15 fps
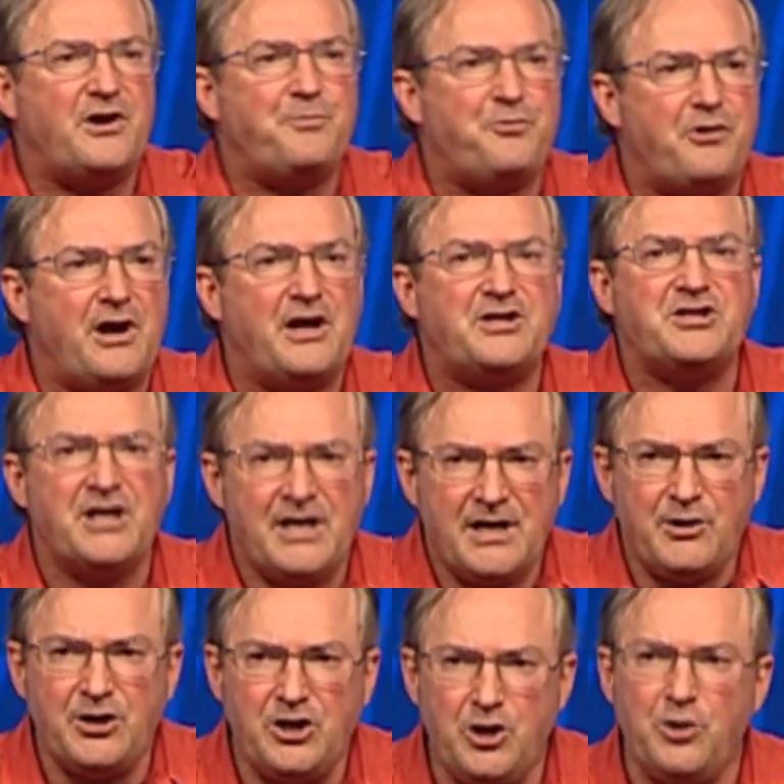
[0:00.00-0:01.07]
it in
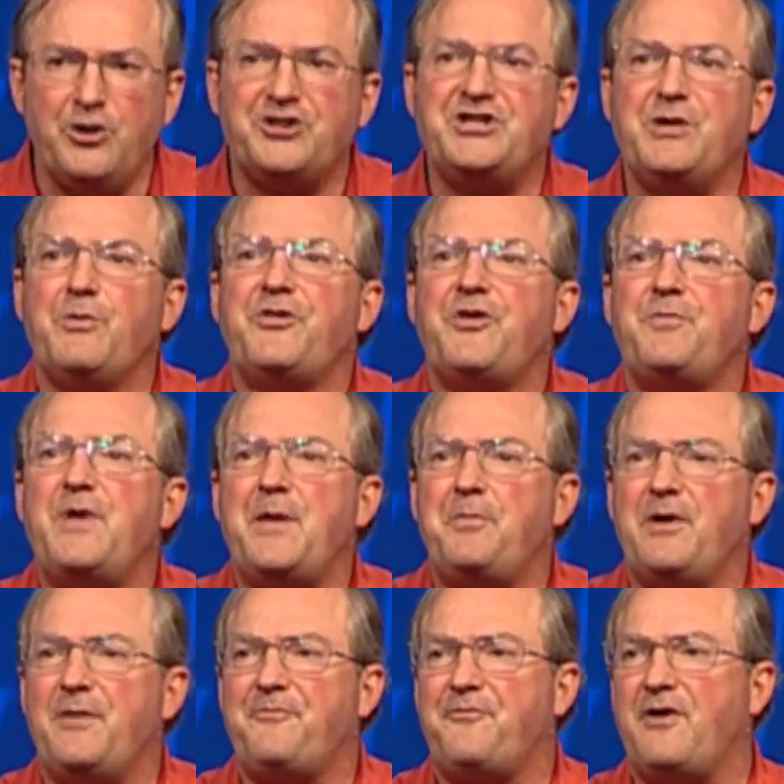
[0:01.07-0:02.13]
unity with the people up
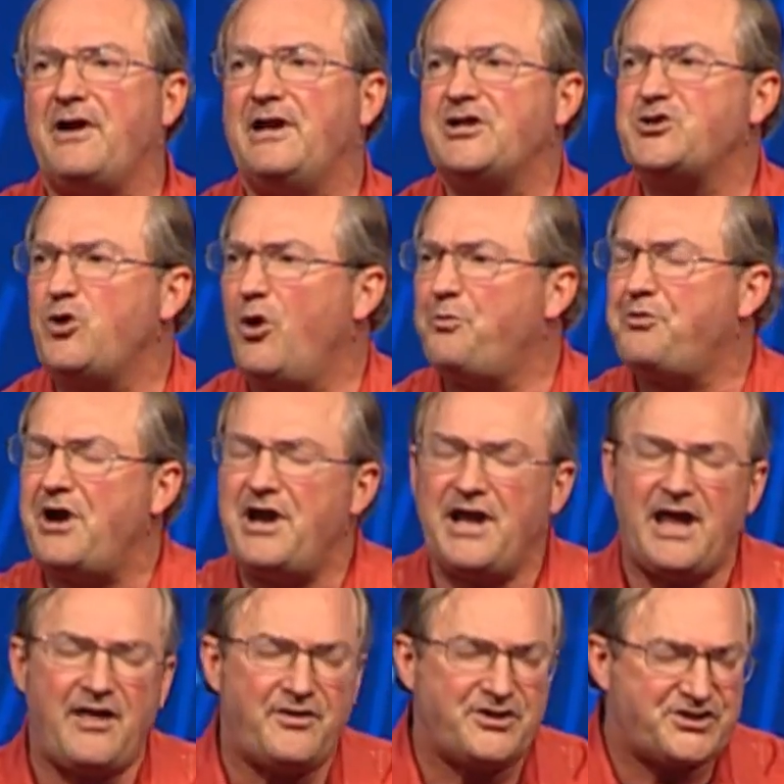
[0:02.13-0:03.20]
front. Let's all pray
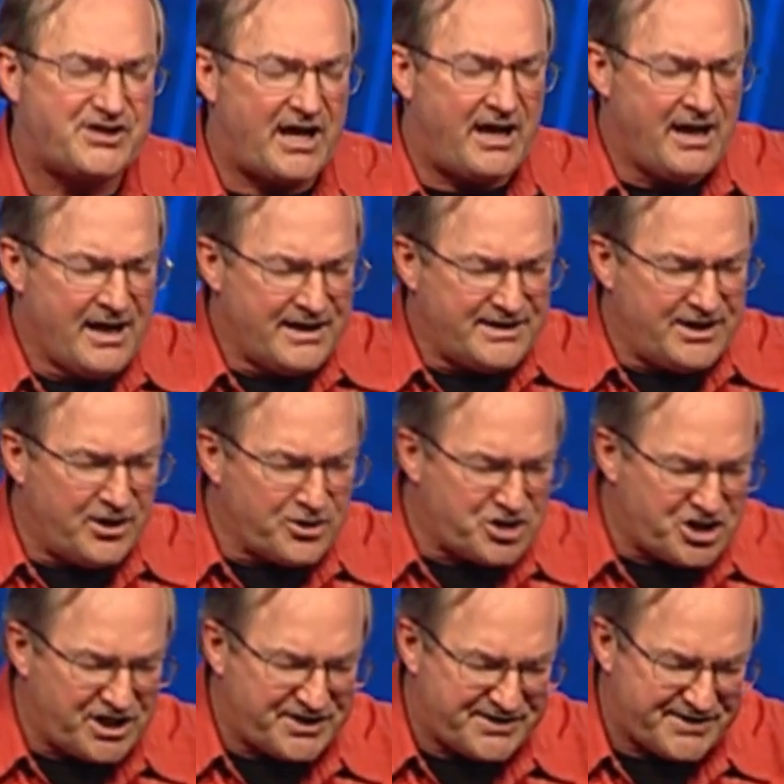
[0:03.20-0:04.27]
together. Say, Dear
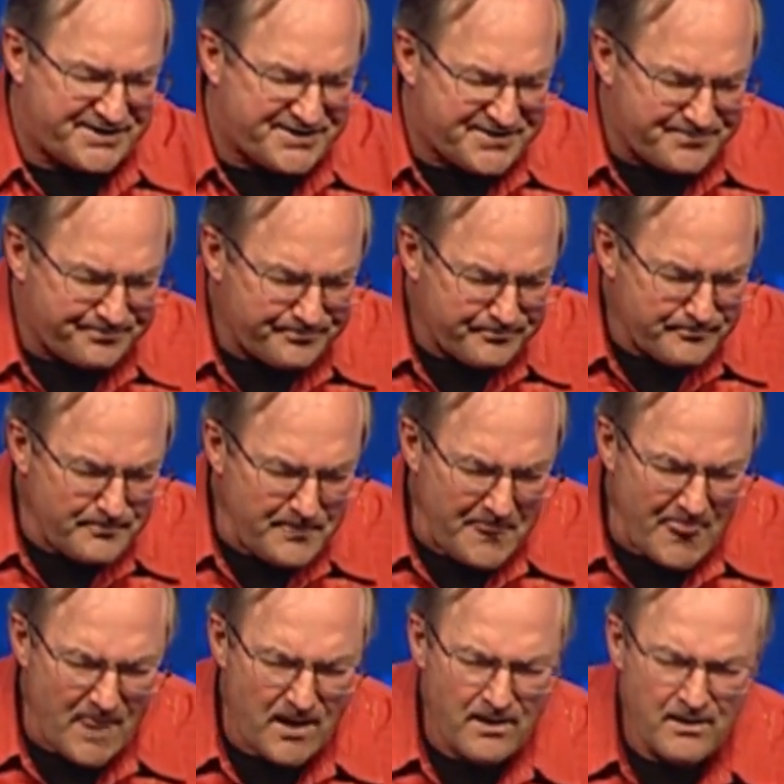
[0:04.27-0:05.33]
Jesus, Dear Jesus
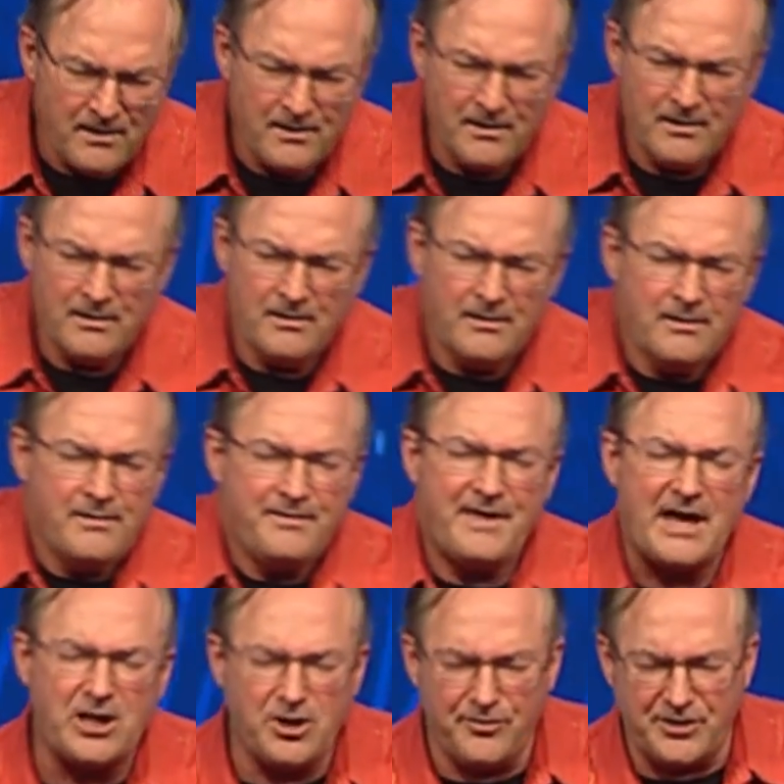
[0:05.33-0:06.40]
thank you
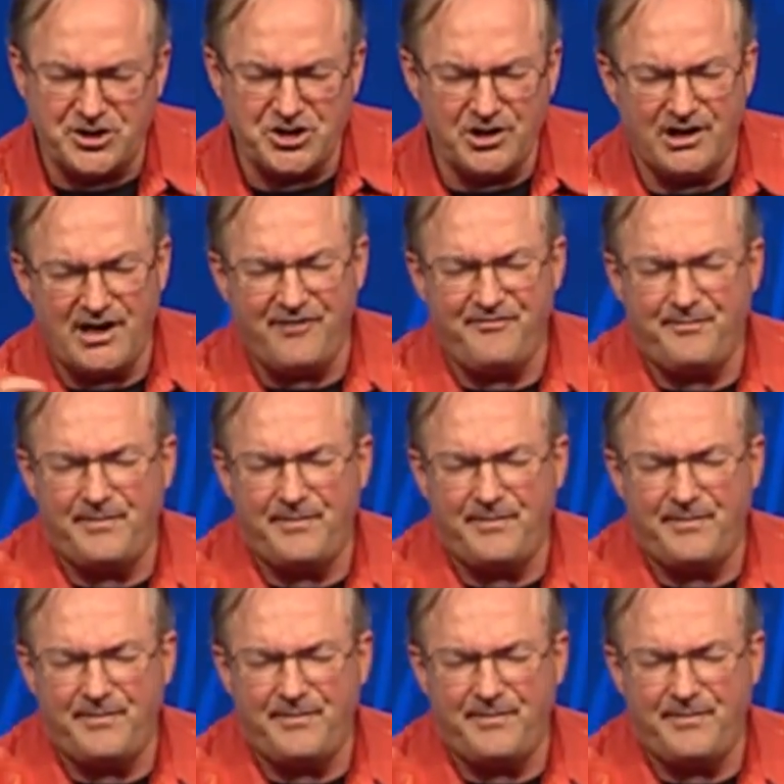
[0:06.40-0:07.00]
that you love me.